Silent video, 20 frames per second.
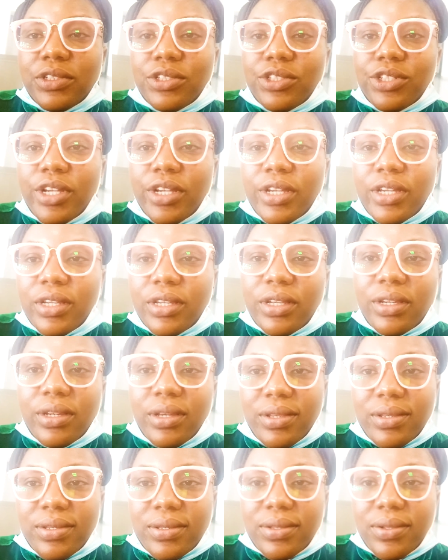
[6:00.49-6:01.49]
checking in
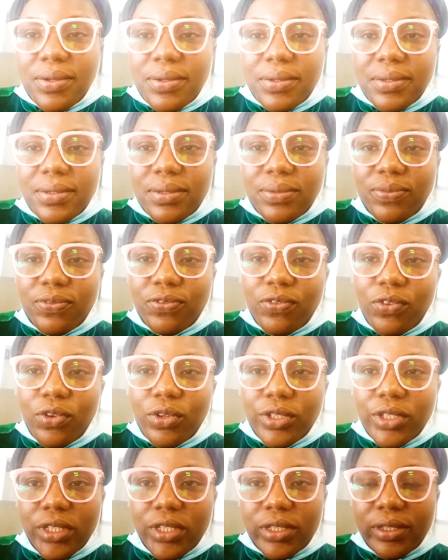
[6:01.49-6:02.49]
is not funny,
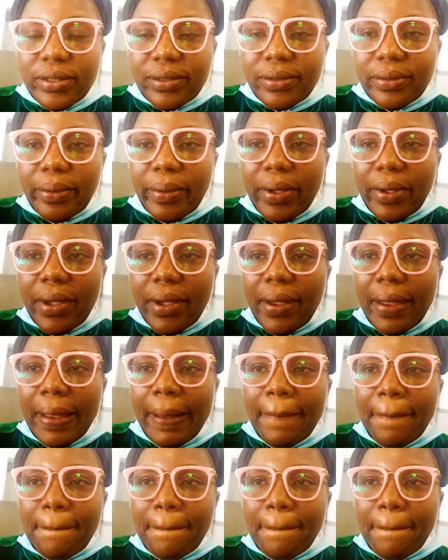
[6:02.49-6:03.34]
okay?